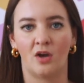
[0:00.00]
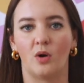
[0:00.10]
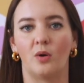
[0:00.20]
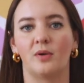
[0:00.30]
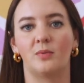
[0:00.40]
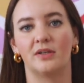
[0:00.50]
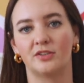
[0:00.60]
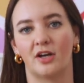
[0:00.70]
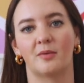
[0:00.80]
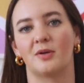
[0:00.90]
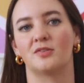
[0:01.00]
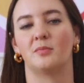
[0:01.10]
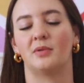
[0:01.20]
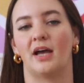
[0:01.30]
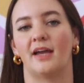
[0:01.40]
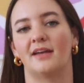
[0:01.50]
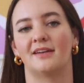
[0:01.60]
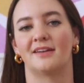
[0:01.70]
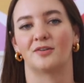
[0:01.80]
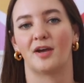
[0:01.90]
While we will talk about supply in
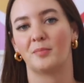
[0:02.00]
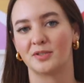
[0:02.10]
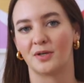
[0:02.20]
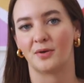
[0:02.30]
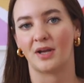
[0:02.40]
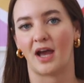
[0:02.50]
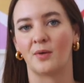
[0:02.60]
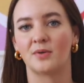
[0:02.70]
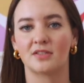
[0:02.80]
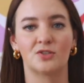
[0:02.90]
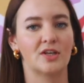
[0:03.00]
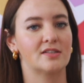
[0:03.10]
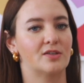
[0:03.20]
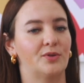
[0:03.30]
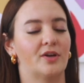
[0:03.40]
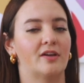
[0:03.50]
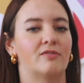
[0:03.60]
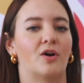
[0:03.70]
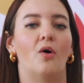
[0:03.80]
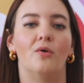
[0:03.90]
another episode, I would suggest looking
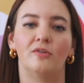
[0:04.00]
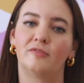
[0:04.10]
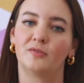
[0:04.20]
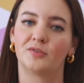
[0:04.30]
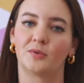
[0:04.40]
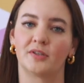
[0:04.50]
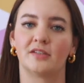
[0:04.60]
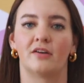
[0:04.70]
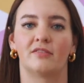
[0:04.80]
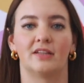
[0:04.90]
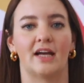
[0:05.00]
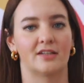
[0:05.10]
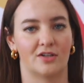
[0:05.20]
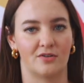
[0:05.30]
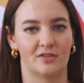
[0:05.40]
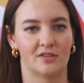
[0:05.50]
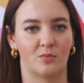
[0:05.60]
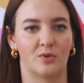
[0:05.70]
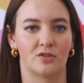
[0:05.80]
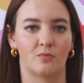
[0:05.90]
for a whole food source of galactagogues,
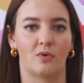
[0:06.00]
which